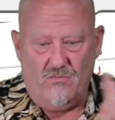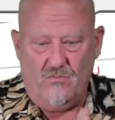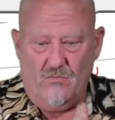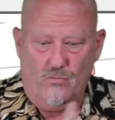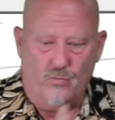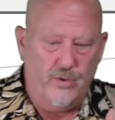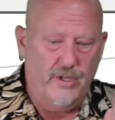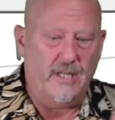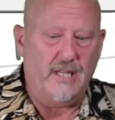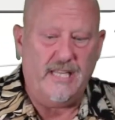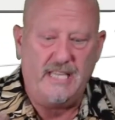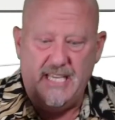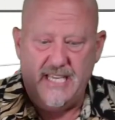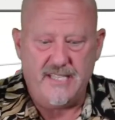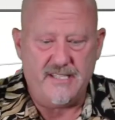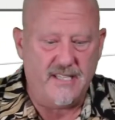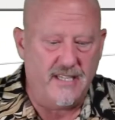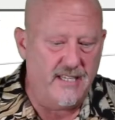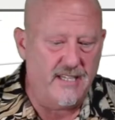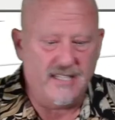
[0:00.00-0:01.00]
Really
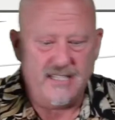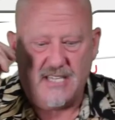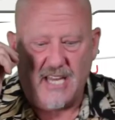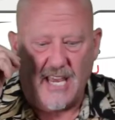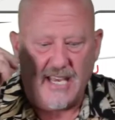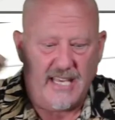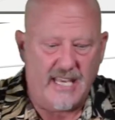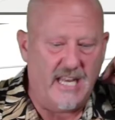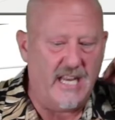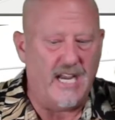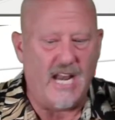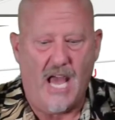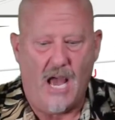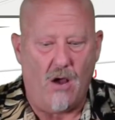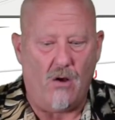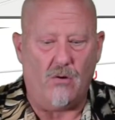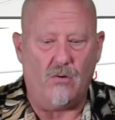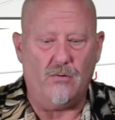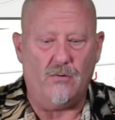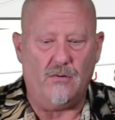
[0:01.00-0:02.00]
easy to take in and
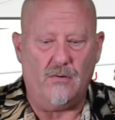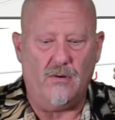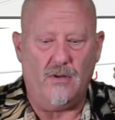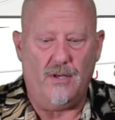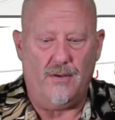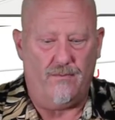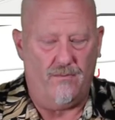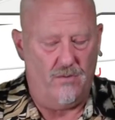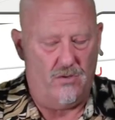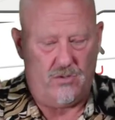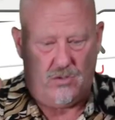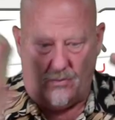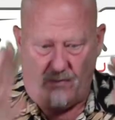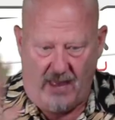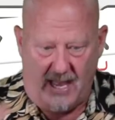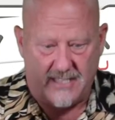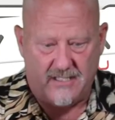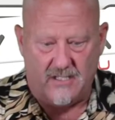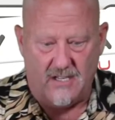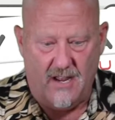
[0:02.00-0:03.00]
out, so
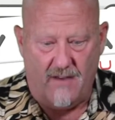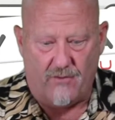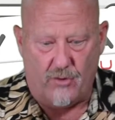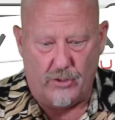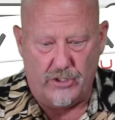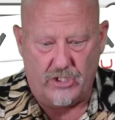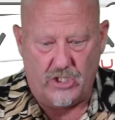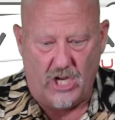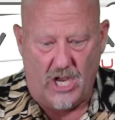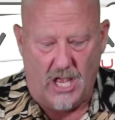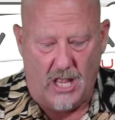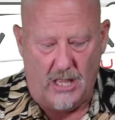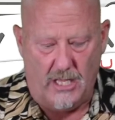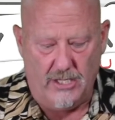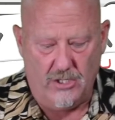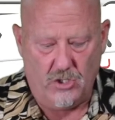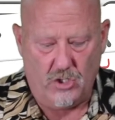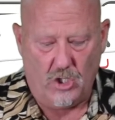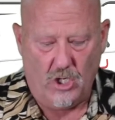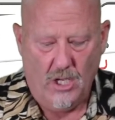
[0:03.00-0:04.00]
that's never a
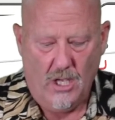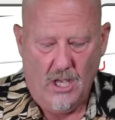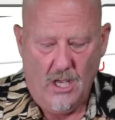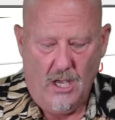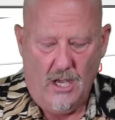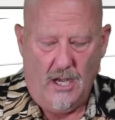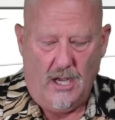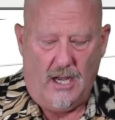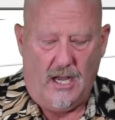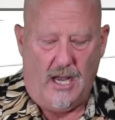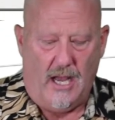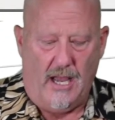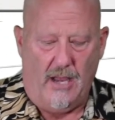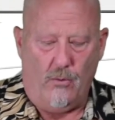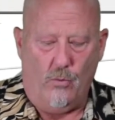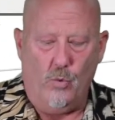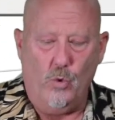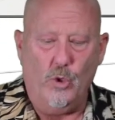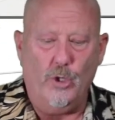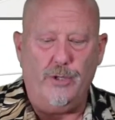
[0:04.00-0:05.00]
challenge. I
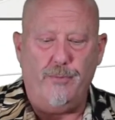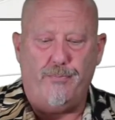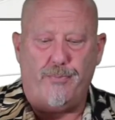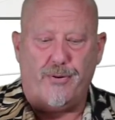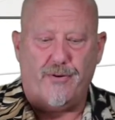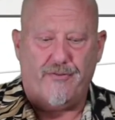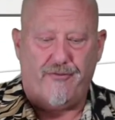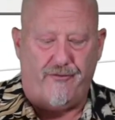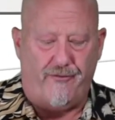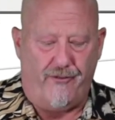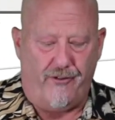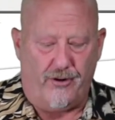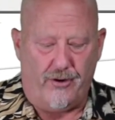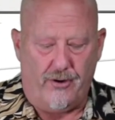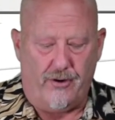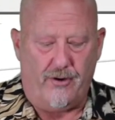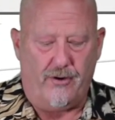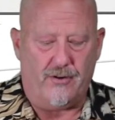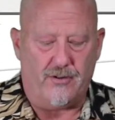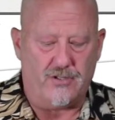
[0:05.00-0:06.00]
would
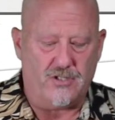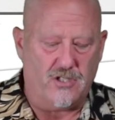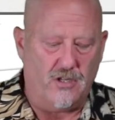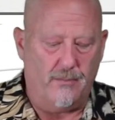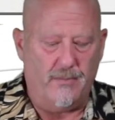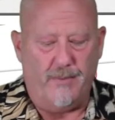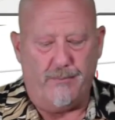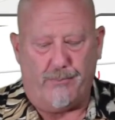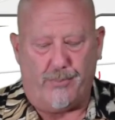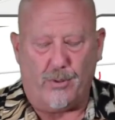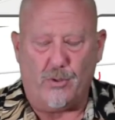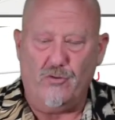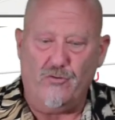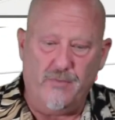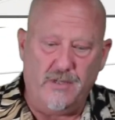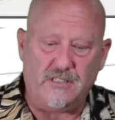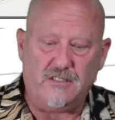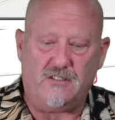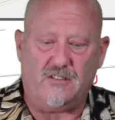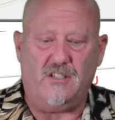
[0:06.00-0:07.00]
prefer some
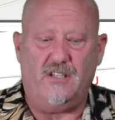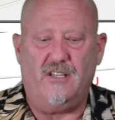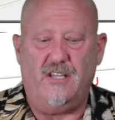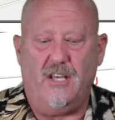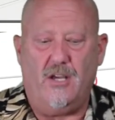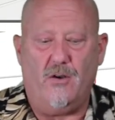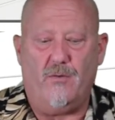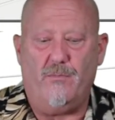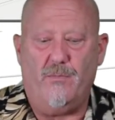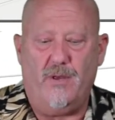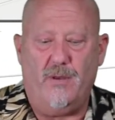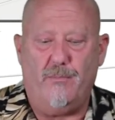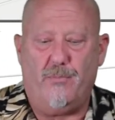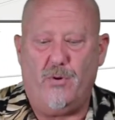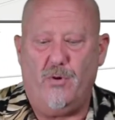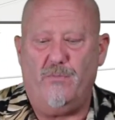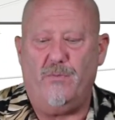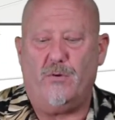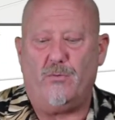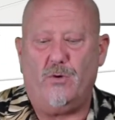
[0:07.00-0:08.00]
improvements, and the
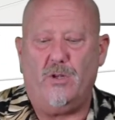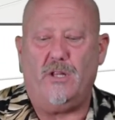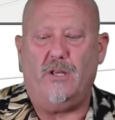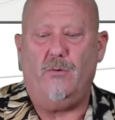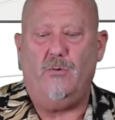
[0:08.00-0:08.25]
improvement really